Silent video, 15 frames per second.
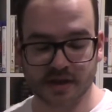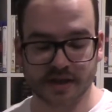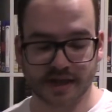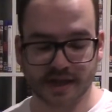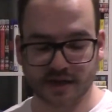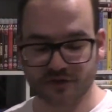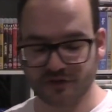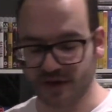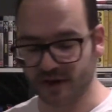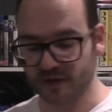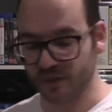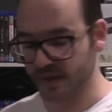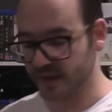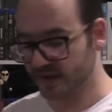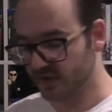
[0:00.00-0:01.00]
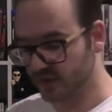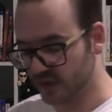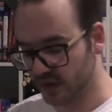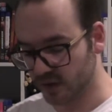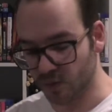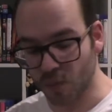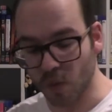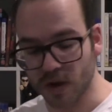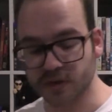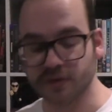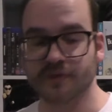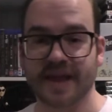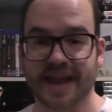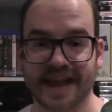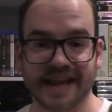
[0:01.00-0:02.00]
to get a Chase when there's only one
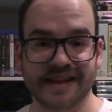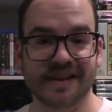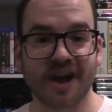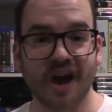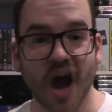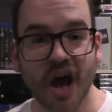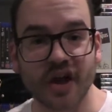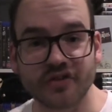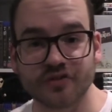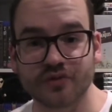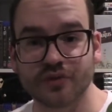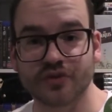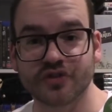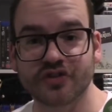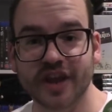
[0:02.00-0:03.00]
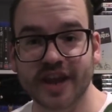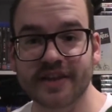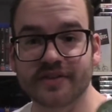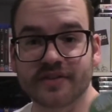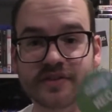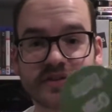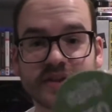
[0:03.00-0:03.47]
of 800 Chases.